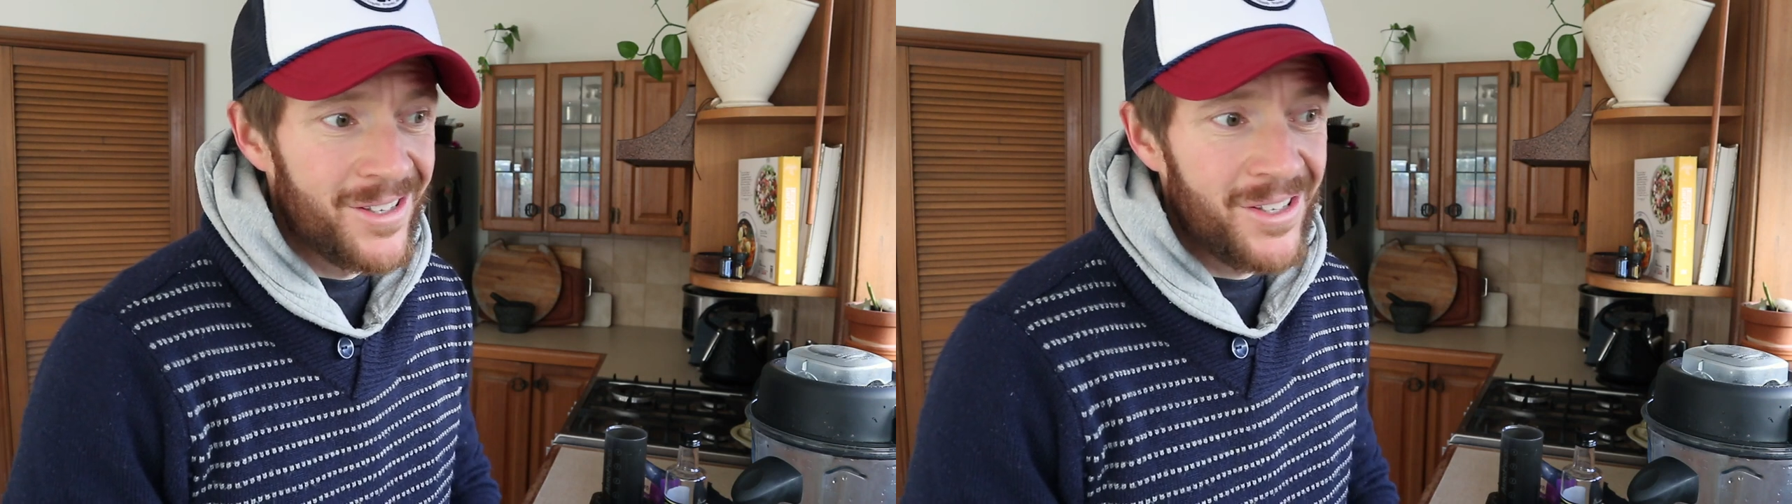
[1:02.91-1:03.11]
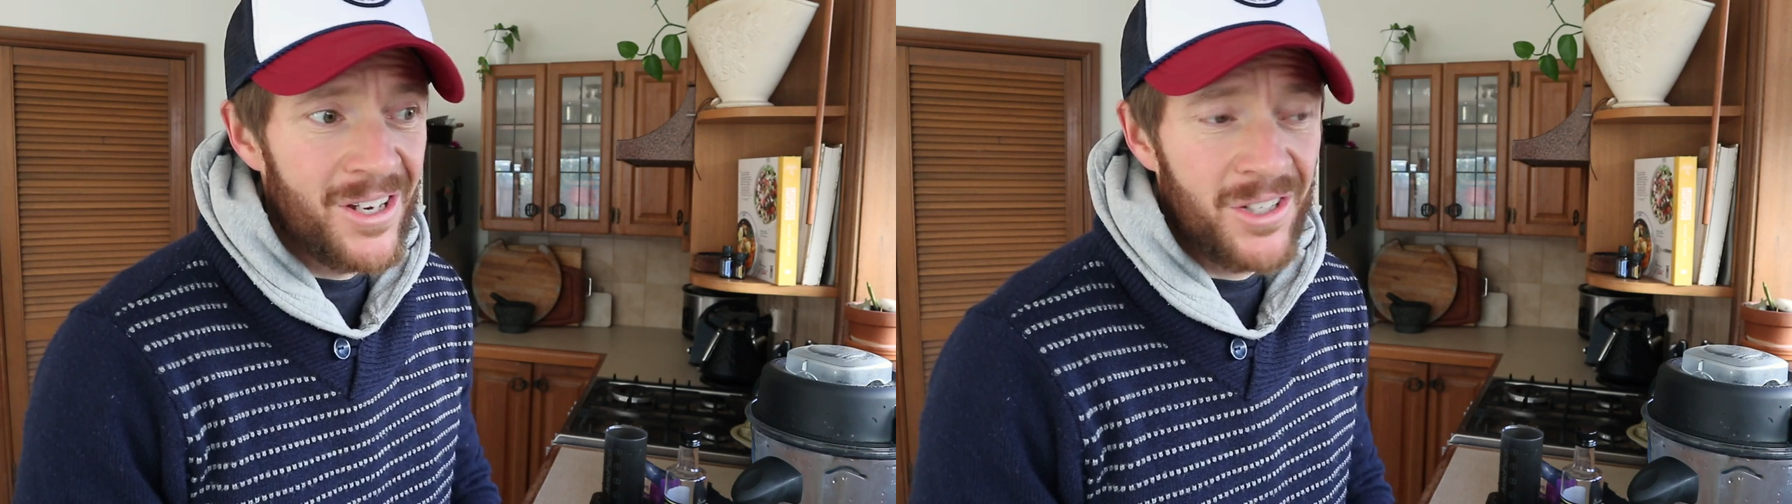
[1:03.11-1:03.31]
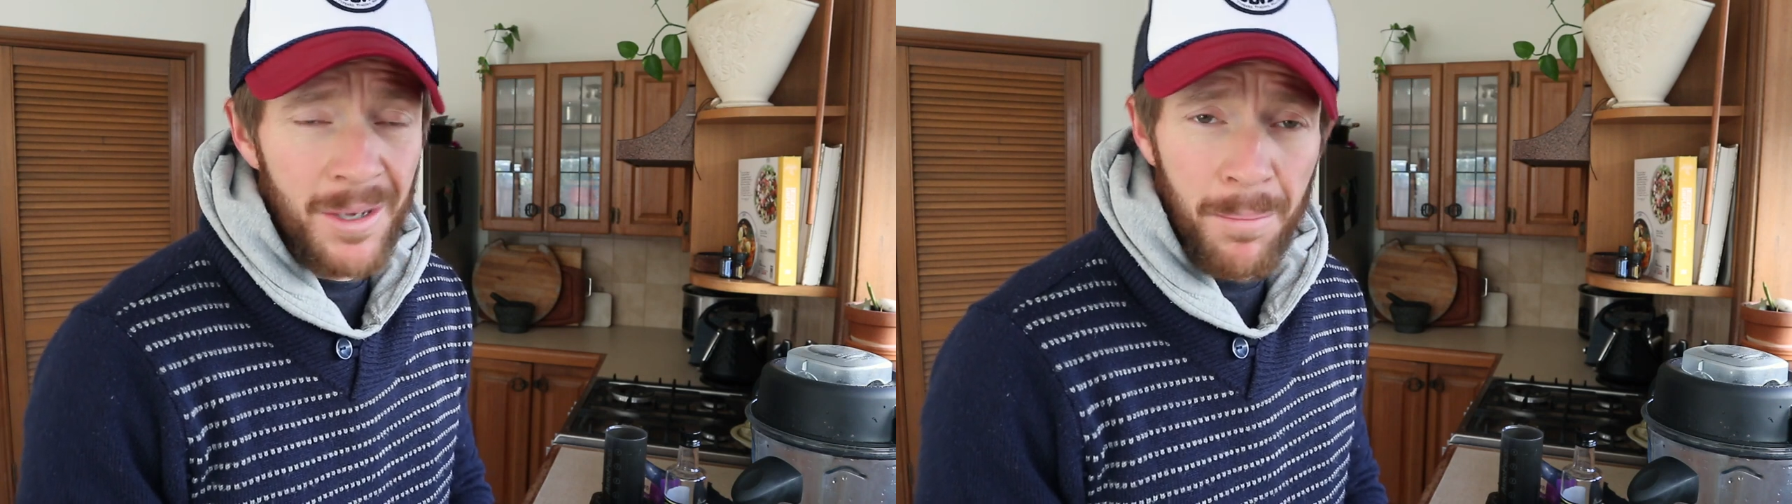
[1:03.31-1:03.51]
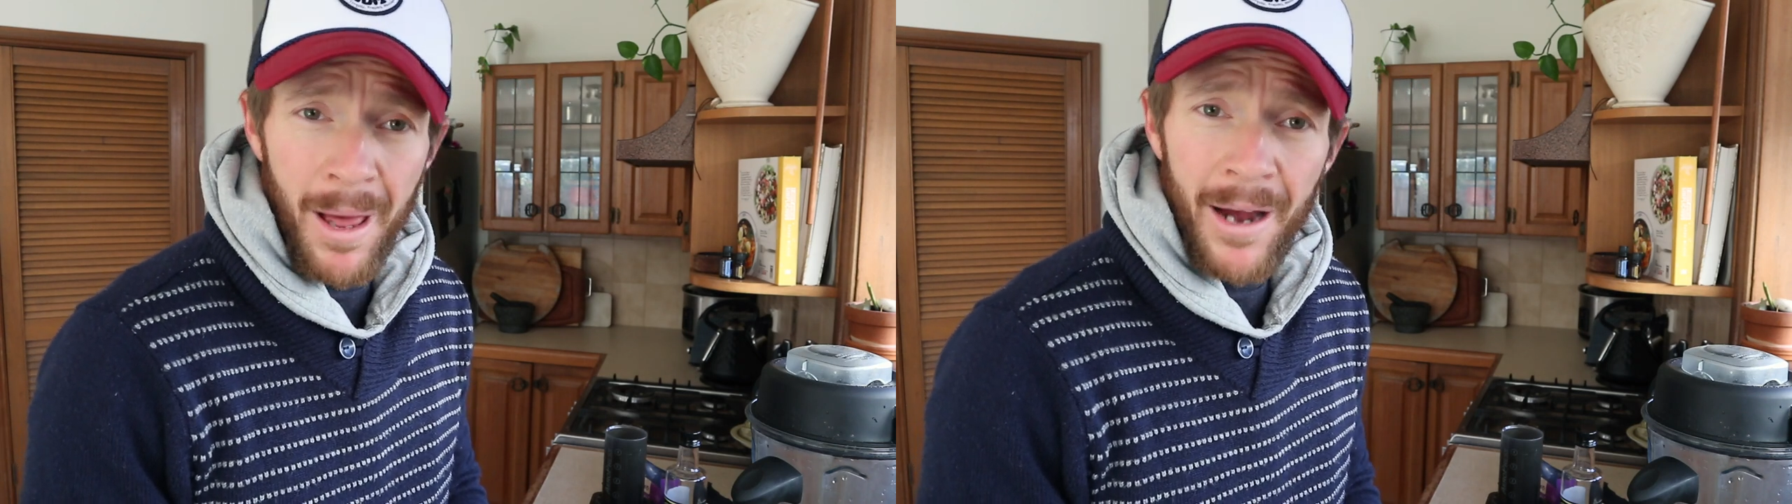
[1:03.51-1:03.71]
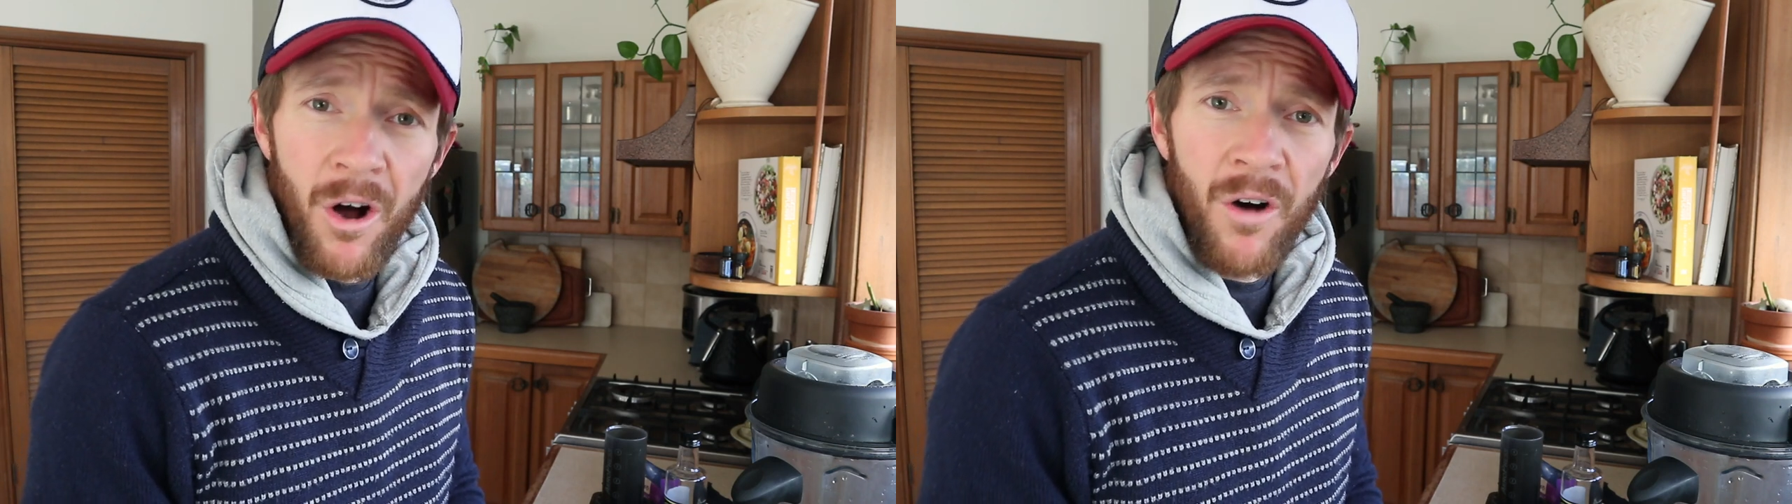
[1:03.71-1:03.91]
essentially
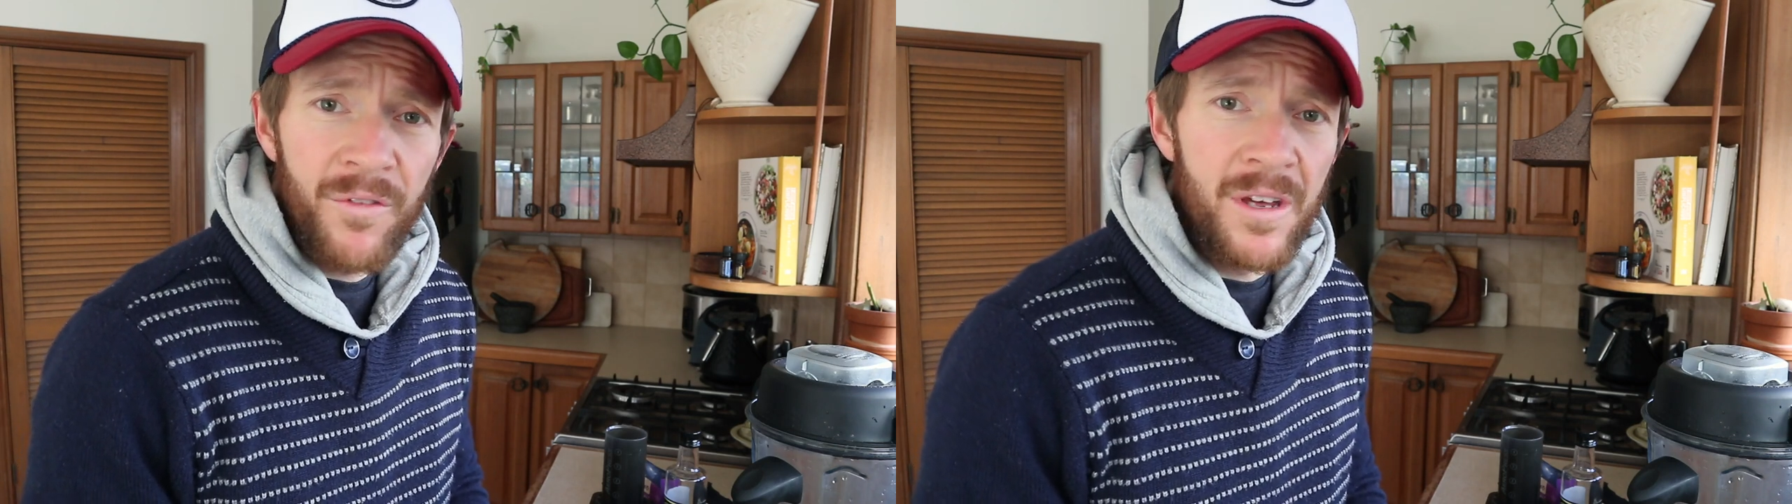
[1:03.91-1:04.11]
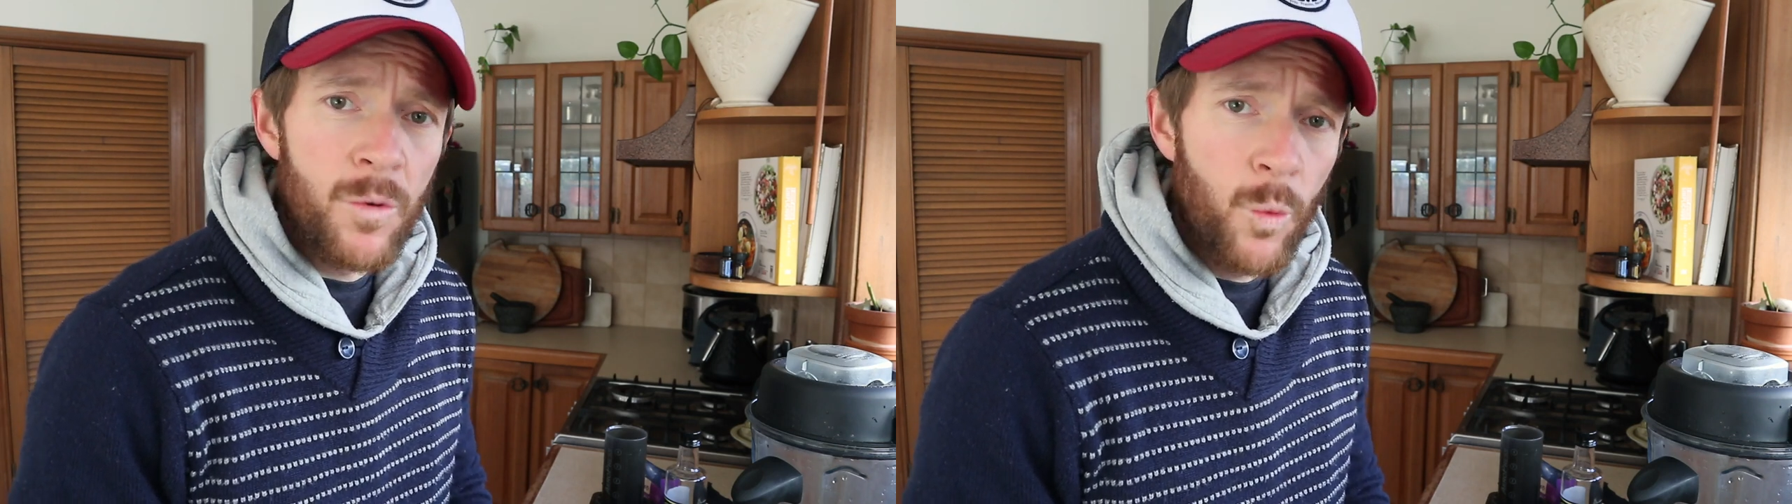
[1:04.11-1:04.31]
black coffee